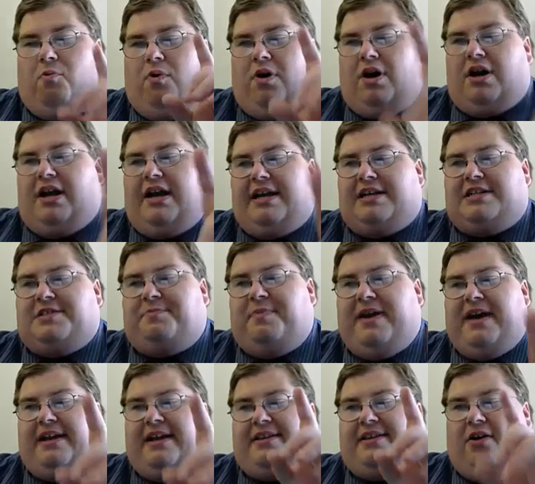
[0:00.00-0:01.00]
what I
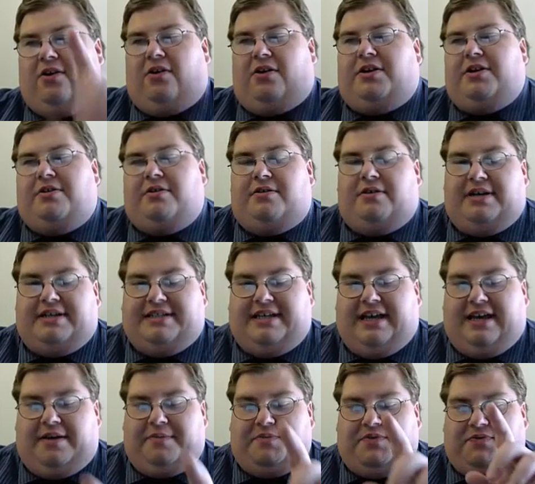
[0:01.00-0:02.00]
expect on your
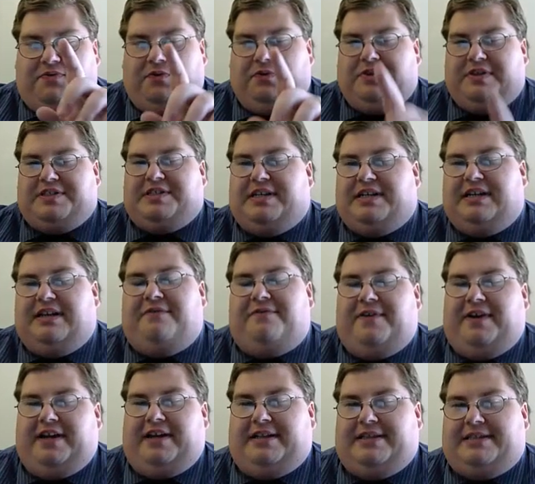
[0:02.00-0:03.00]
exams for the
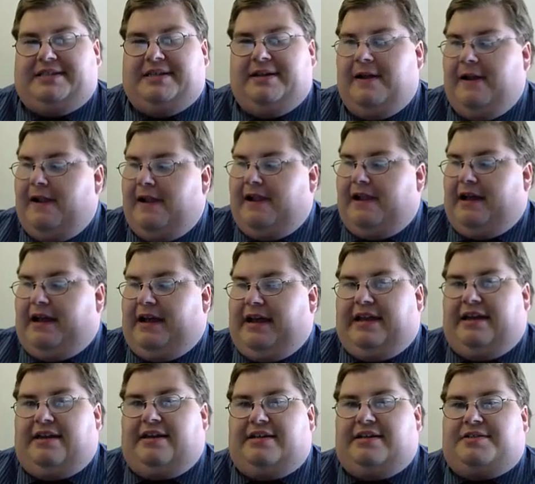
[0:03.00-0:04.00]
significance
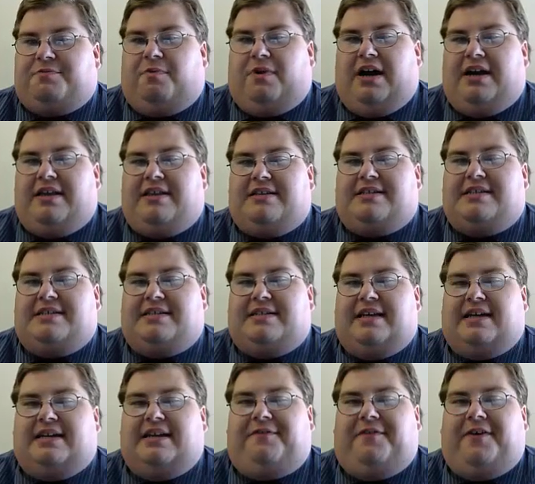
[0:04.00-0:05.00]
is why this is
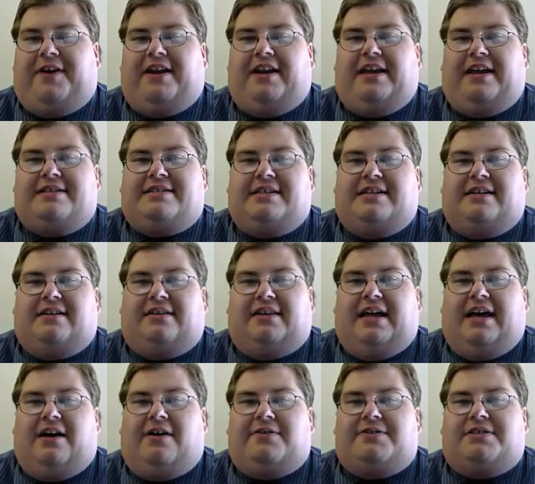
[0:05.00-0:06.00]
significant is it
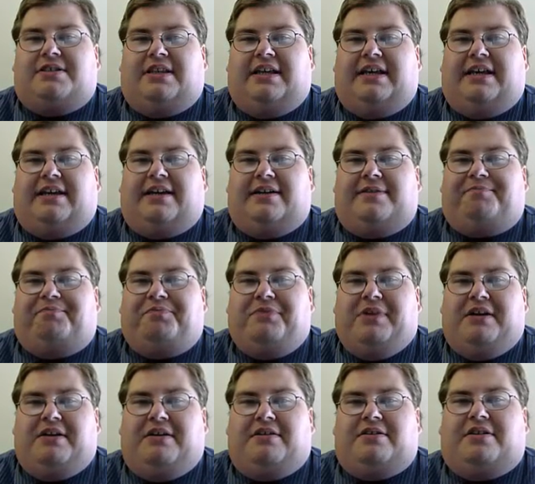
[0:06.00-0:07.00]
allows Lincoln
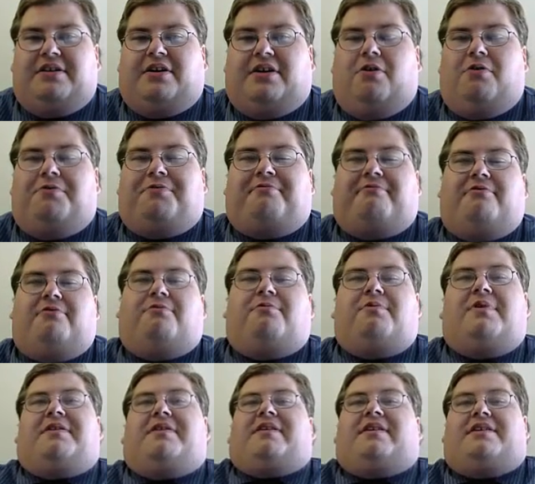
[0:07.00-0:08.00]
to go through
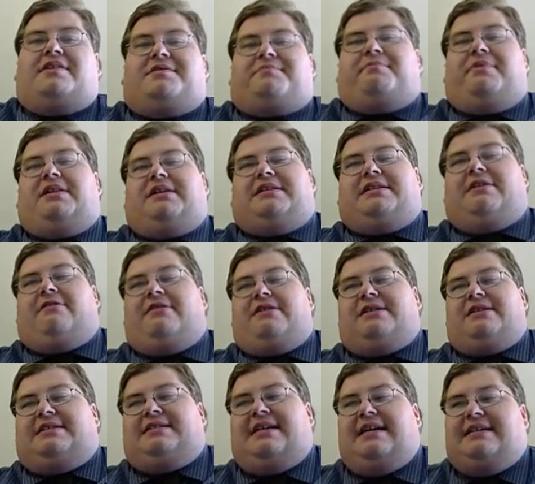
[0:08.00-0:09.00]
with his military
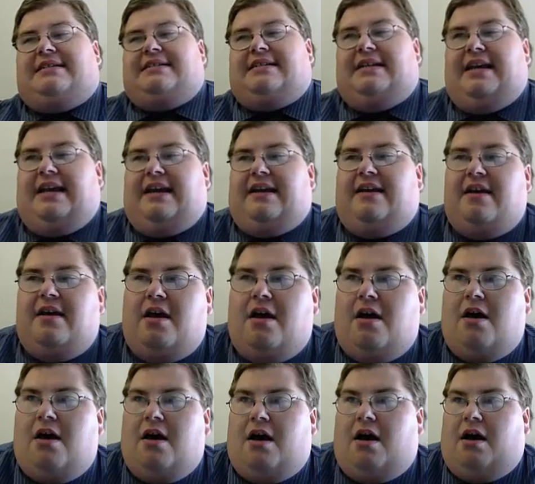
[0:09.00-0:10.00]
necessity
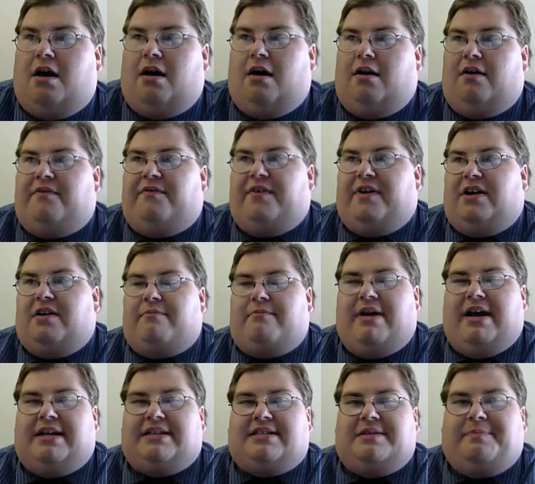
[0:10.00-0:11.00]
of an
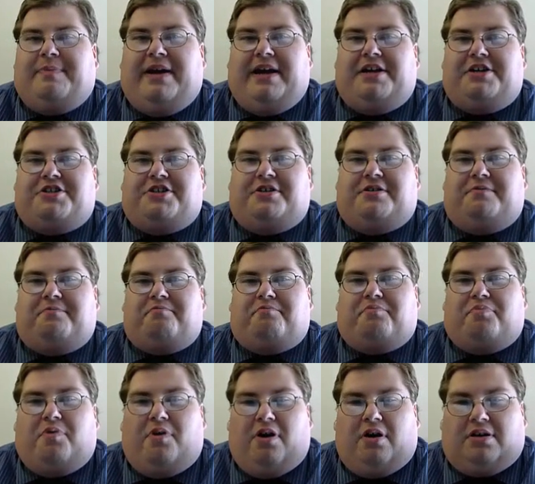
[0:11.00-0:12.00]
Emancipation
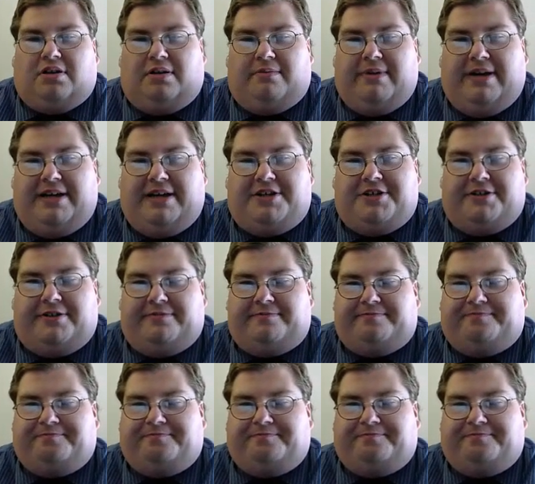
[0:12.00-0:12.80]
Proclamation.